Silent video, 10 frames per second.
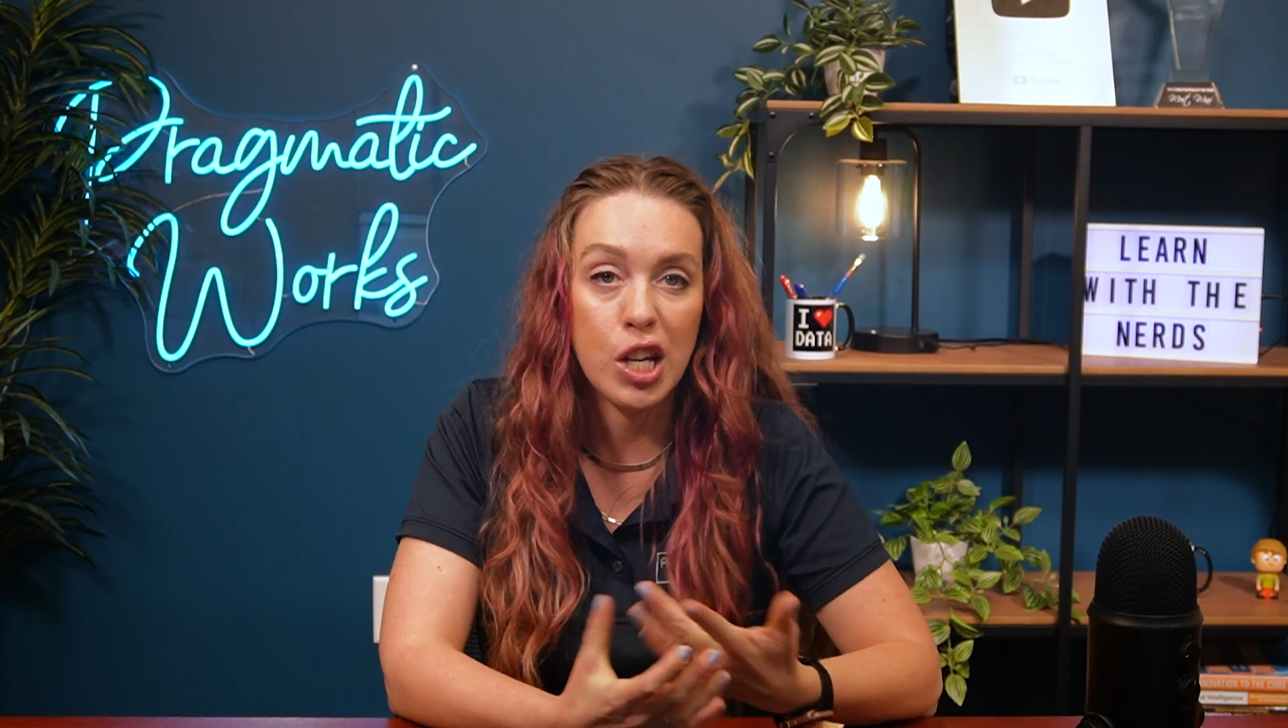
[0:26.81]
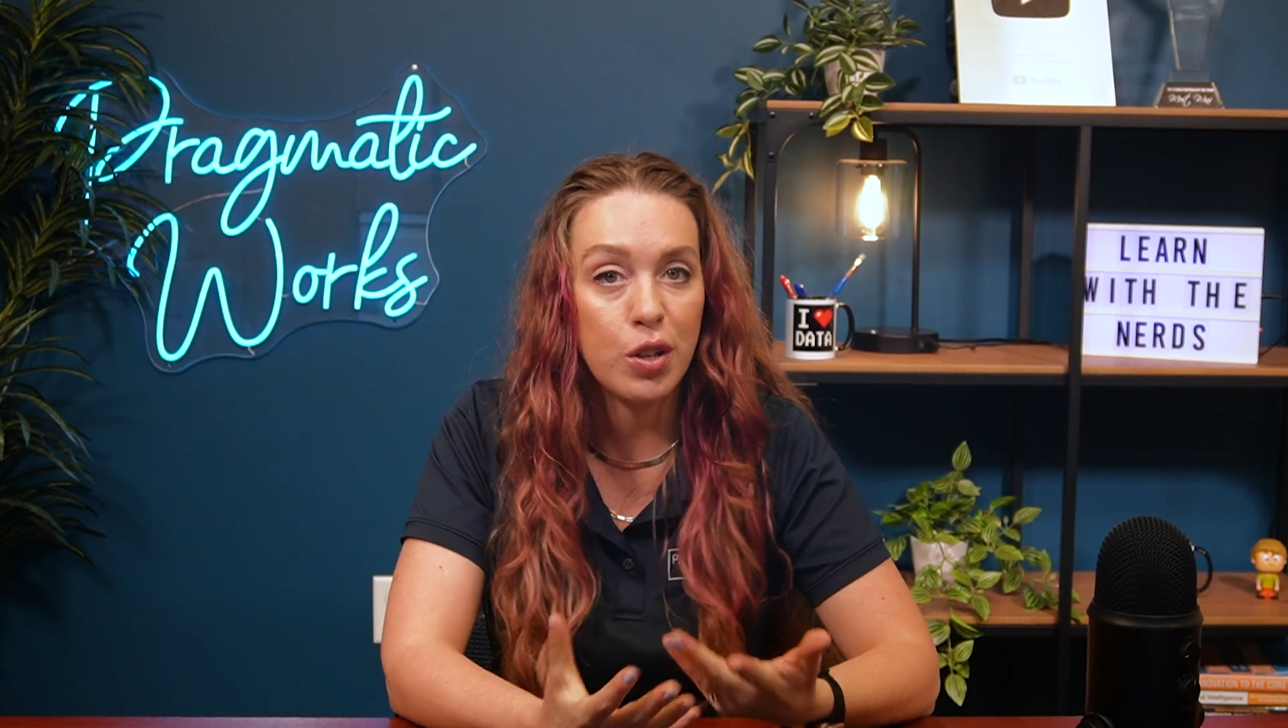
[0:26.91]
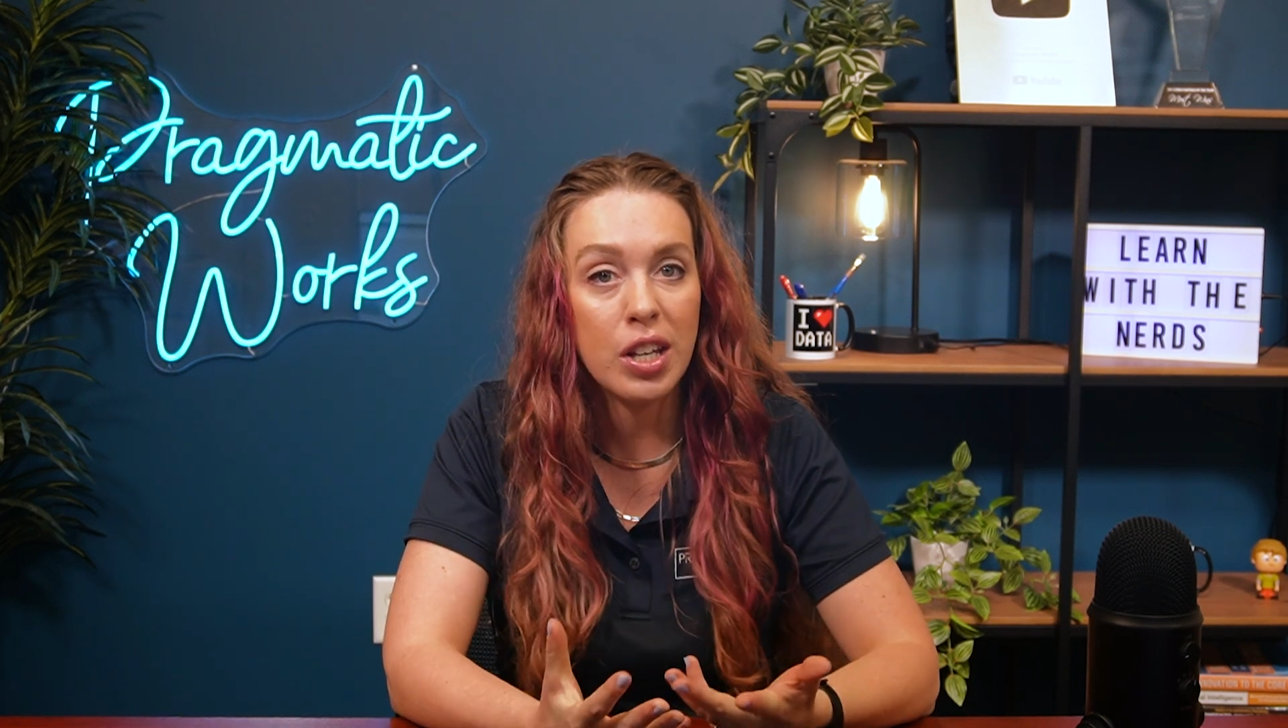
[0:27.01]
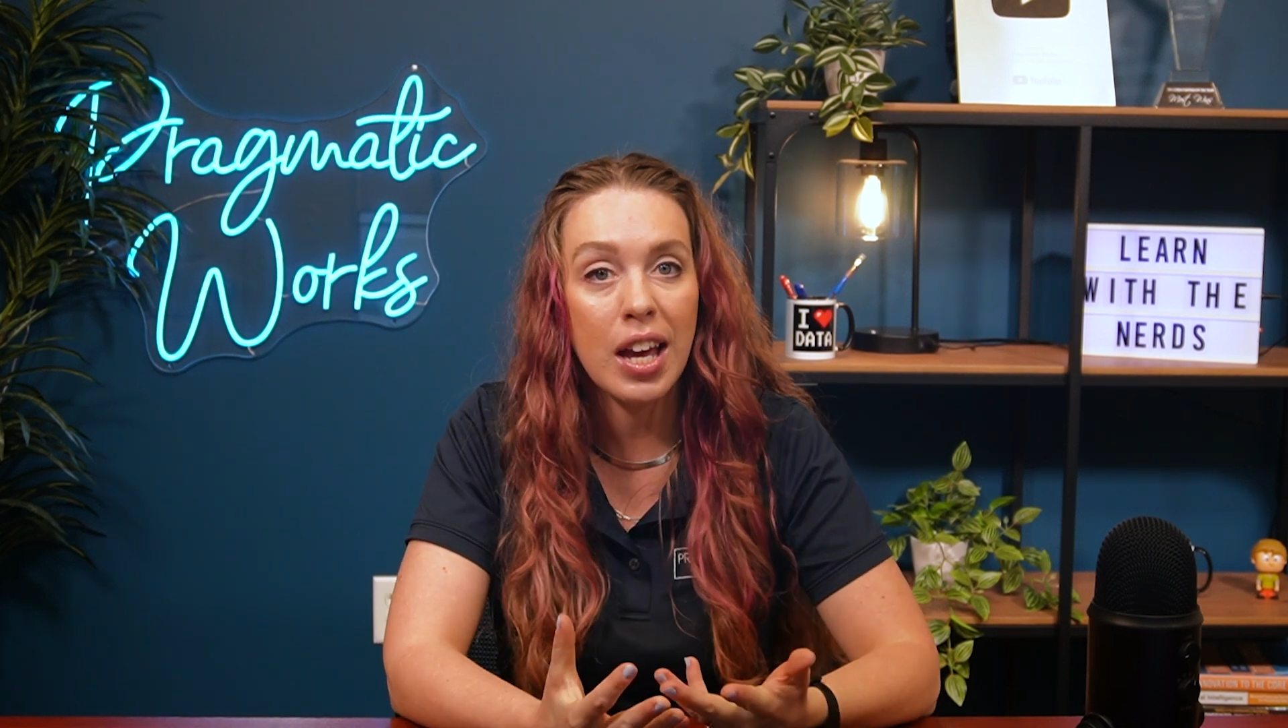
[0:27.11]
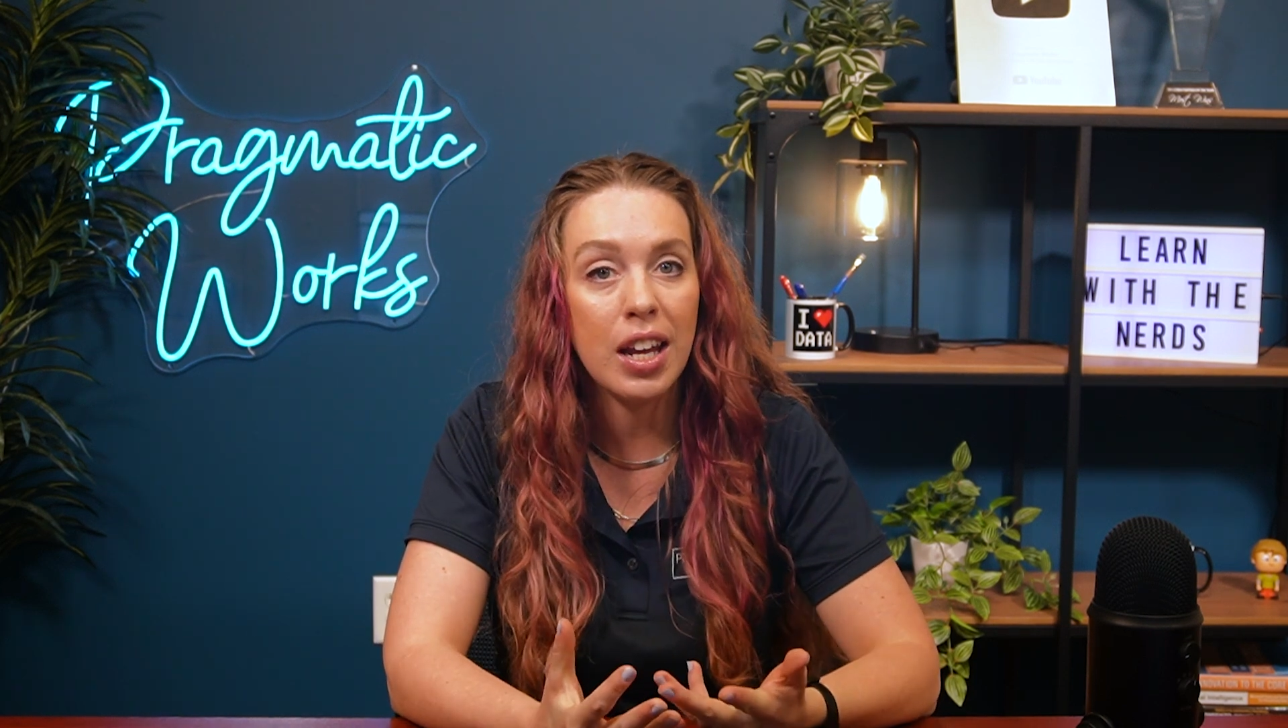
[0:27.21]
and
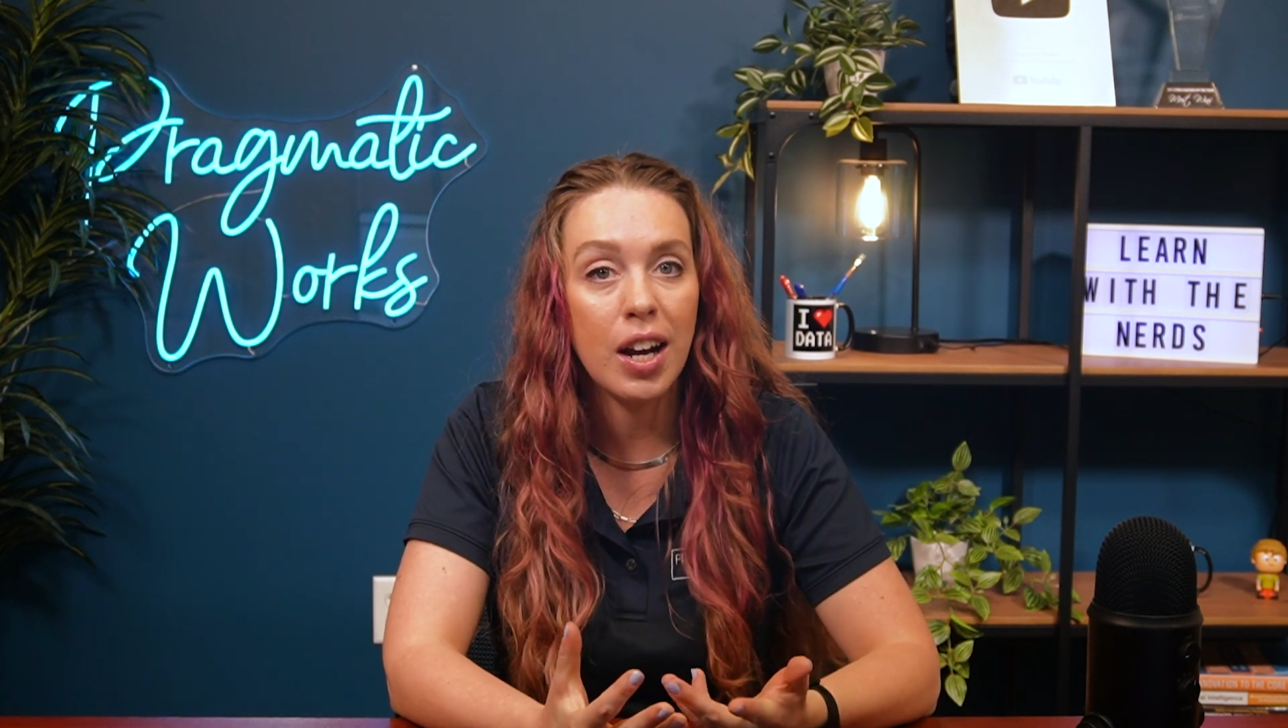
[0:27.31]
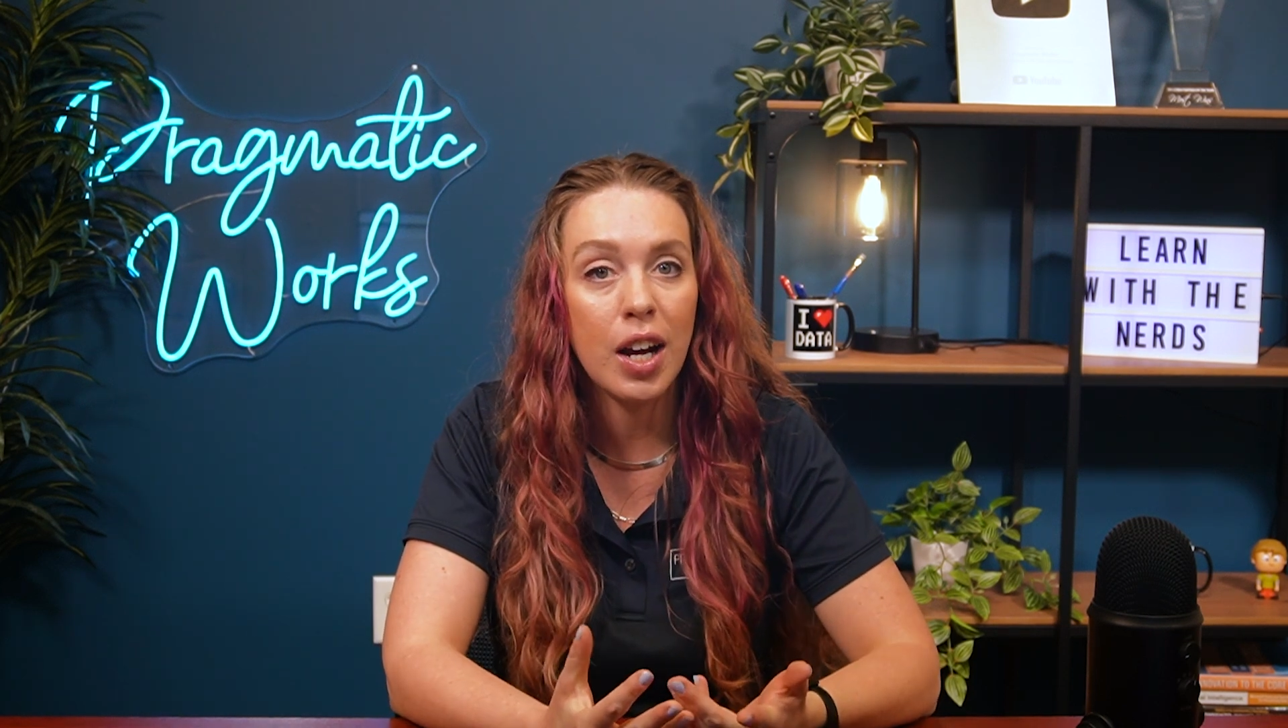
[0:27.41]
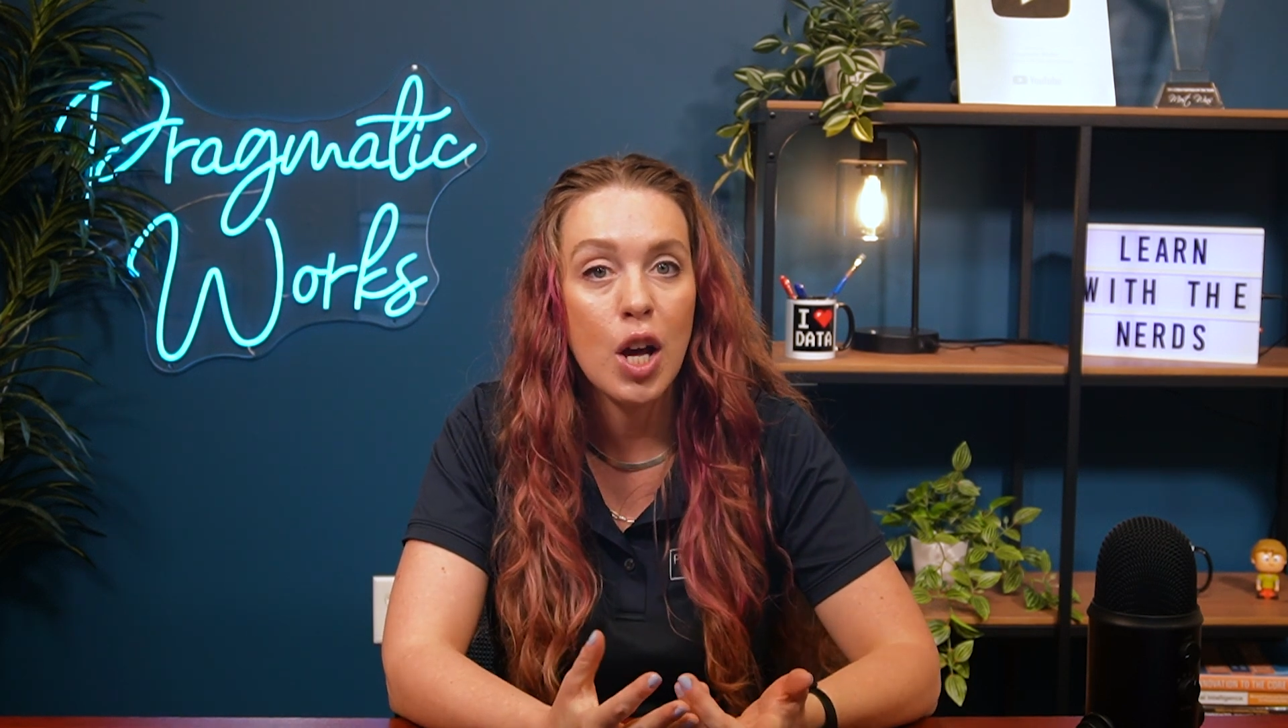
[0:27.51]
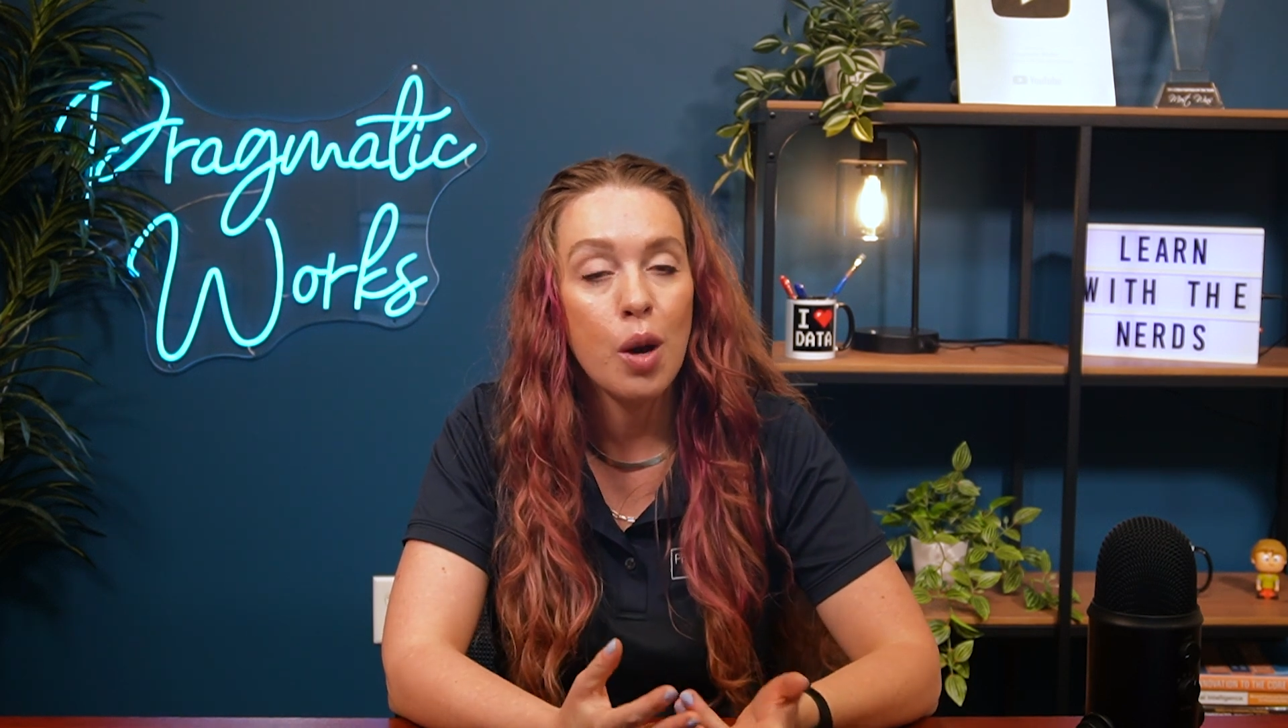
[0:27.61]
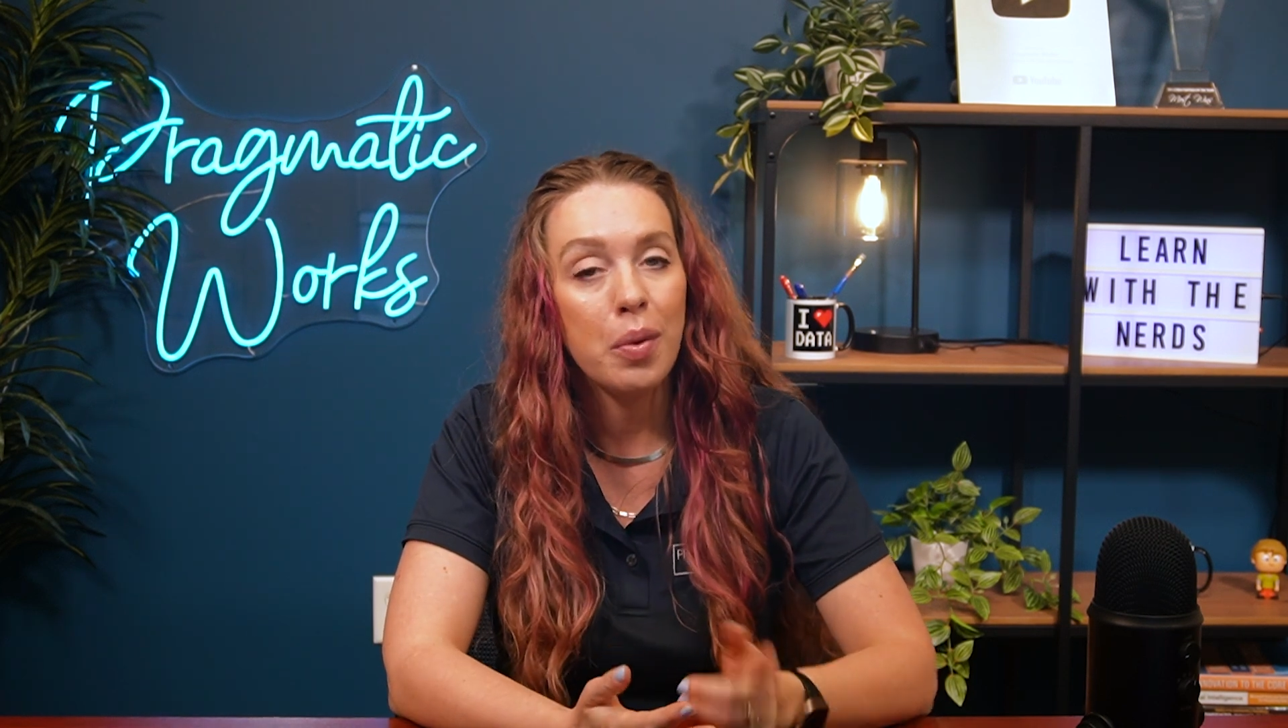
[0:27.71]
you can get here